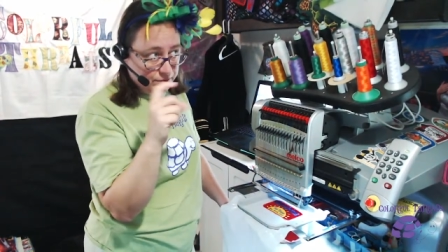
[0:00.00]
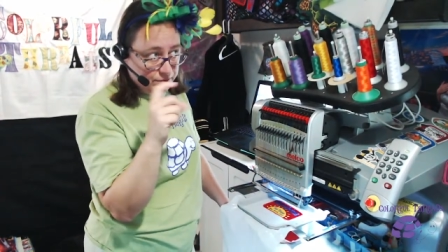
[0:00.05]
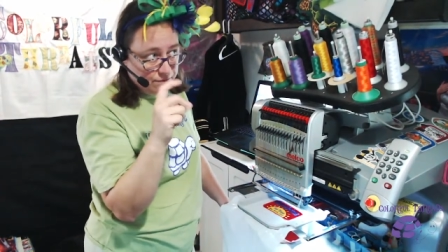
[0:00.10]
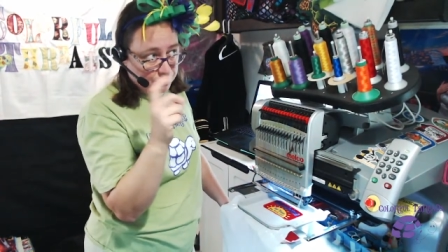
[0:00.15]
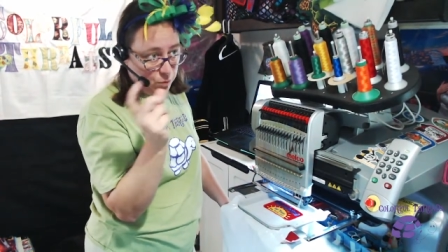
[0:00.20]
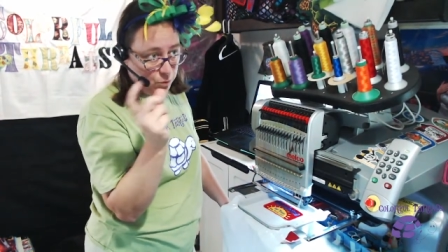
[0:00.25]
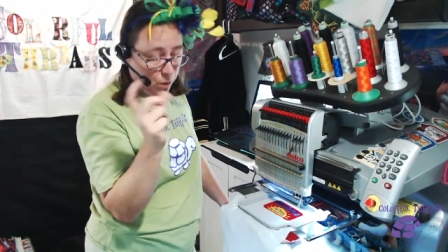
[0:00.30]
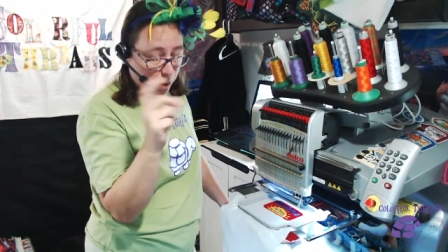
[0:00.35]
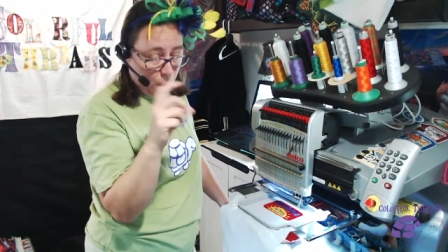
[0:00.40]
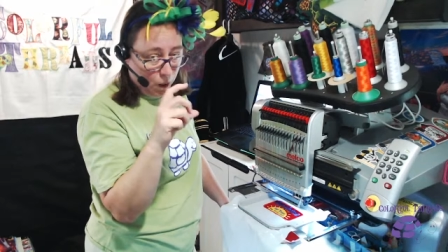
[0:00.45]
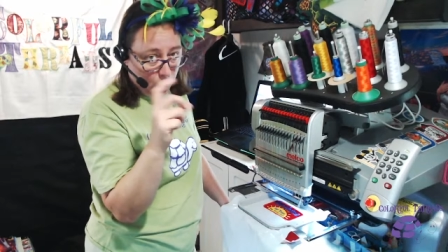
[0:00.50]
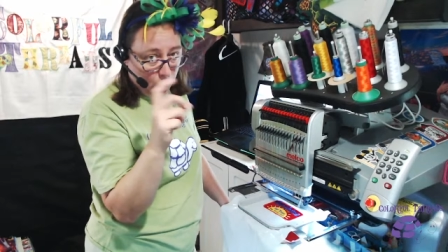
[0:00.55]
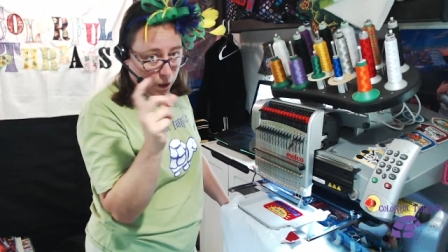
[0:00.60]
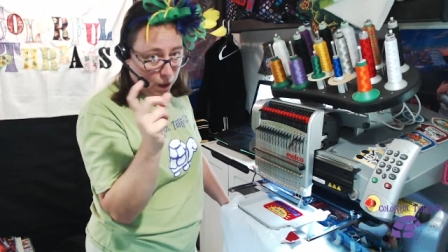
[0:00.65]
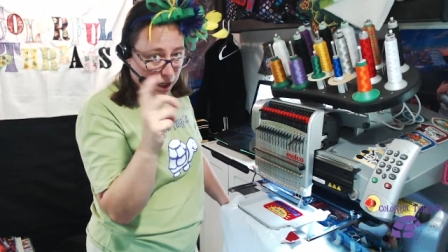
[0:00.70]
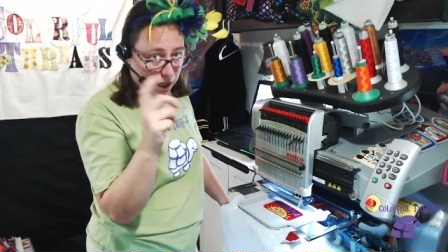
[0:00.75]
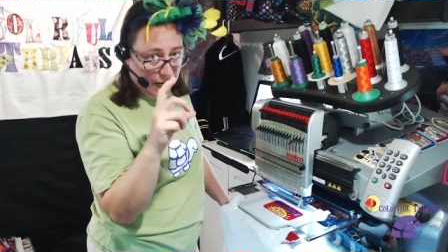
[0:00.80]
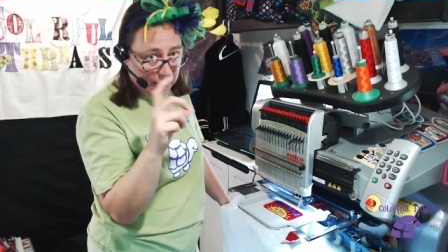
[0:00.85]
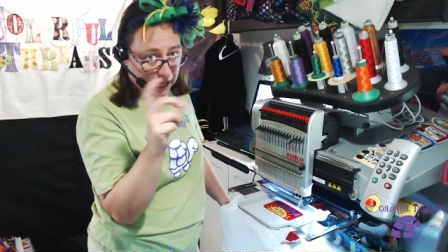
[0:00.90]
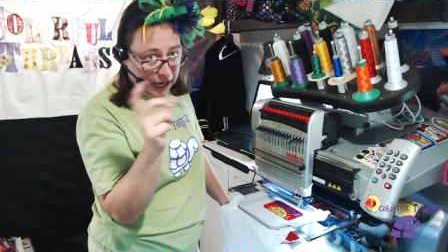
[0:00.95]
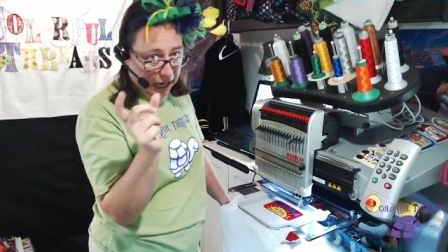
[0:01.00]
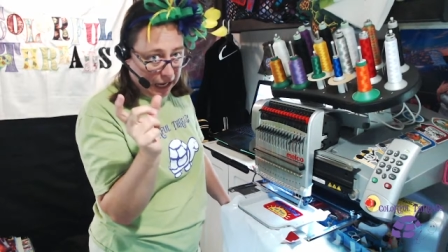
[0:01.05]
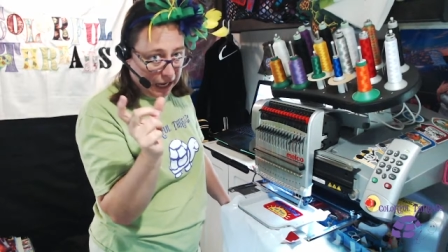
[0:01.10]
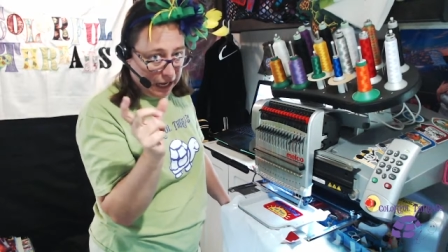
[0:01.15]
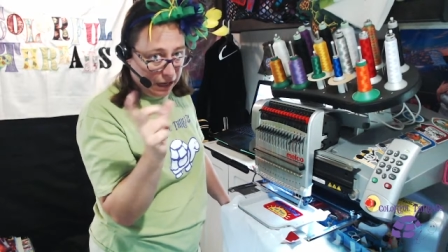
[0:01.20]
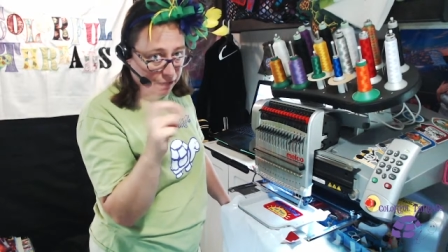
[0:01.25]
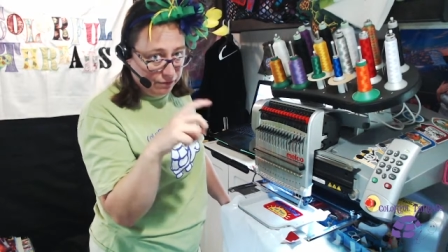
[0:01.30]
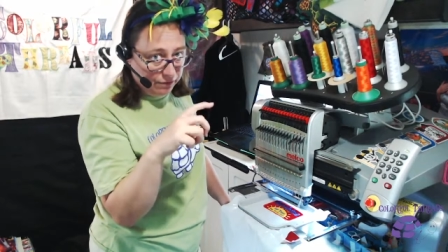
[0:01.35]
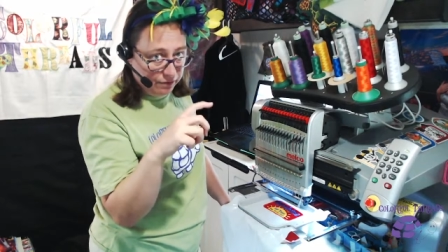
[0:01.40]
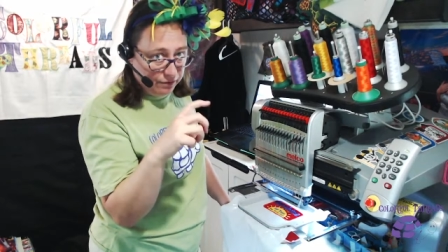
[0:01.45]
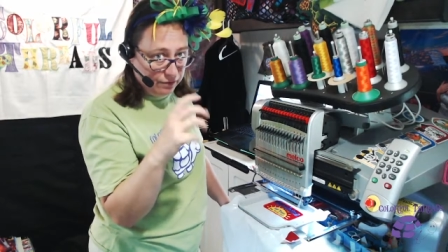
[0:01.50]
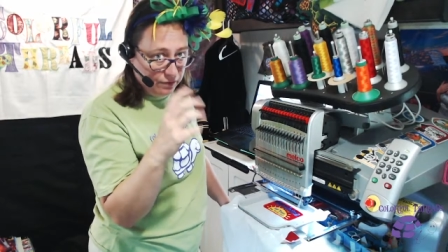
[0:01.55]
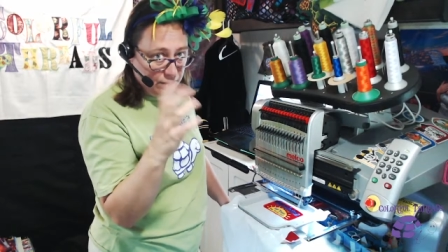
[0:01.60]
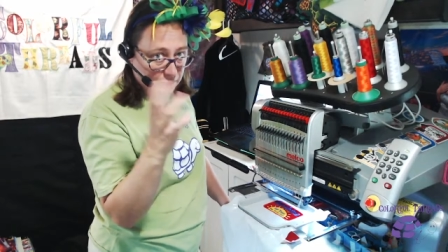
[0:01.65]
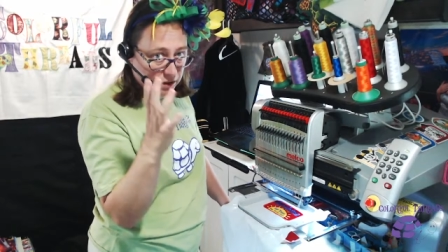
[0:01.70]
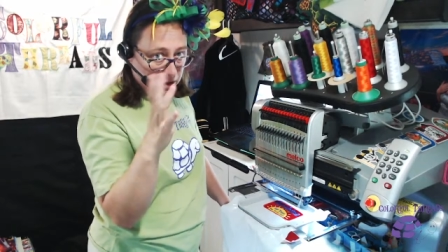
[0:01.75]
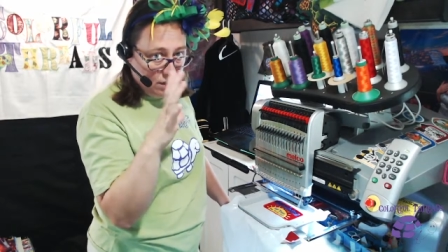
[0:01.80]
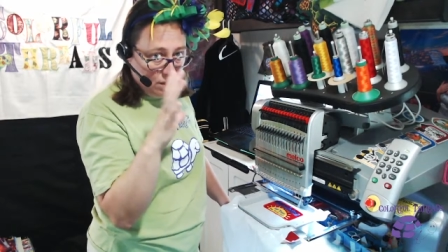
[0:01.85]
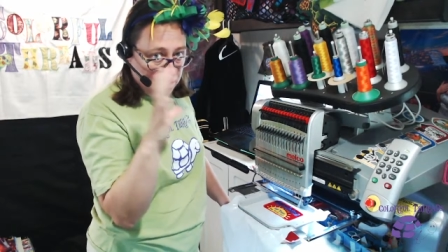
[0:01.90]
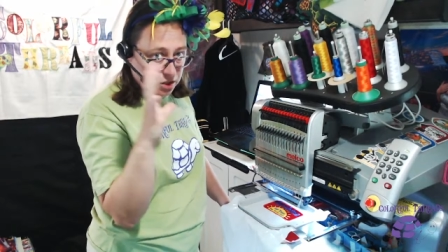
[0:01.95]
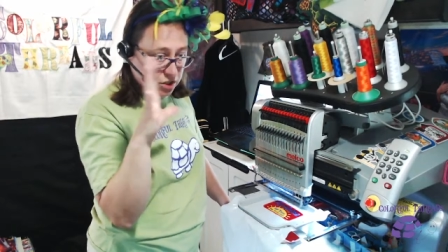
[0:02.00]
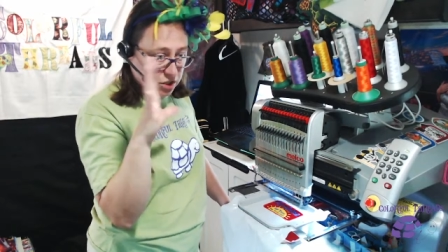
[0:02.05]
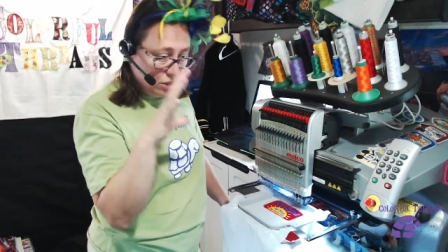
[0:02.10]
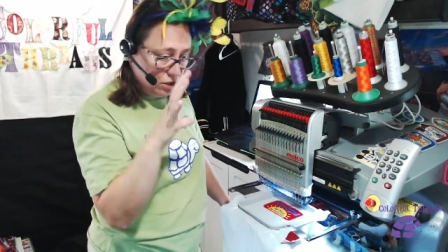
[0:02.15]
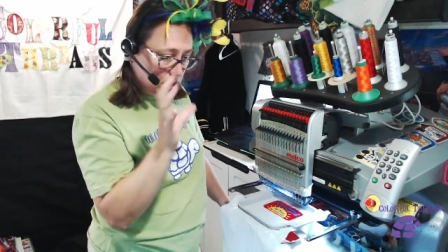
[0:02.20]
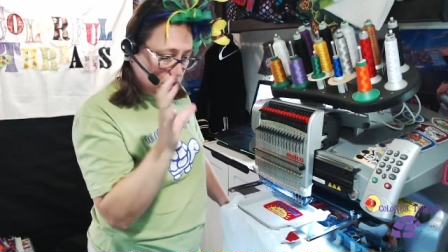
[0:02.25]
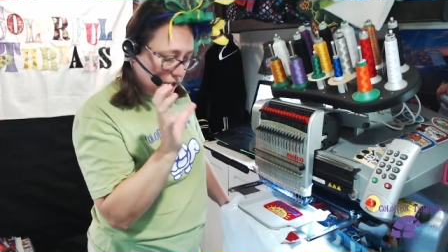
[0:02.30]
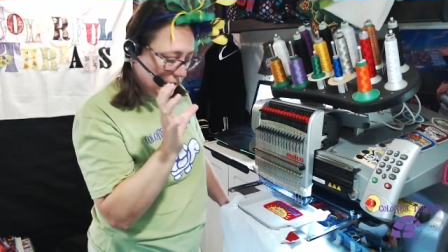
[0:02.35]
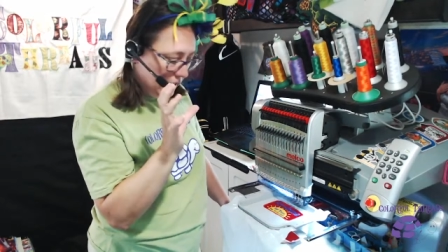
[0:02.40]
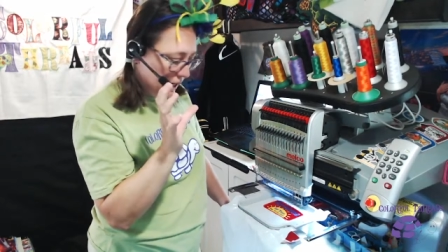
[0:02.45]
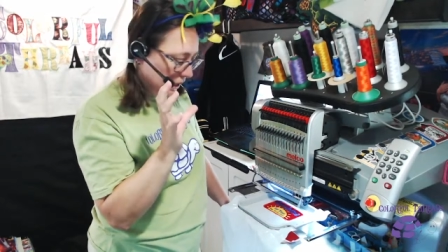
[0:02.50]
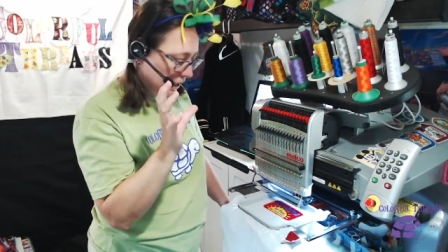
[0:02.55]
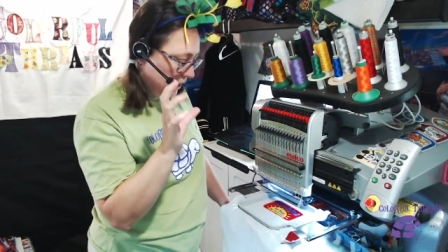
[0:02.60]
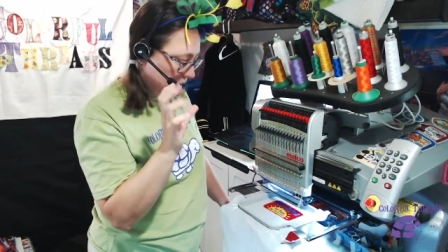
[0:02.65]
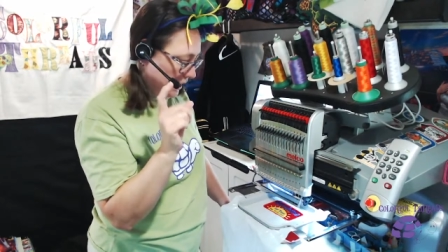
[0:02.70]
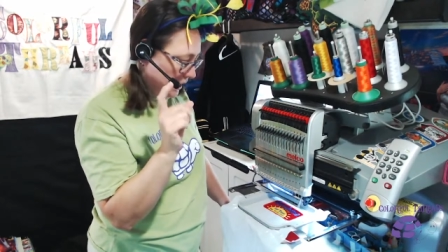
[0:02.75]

four and a half to scale it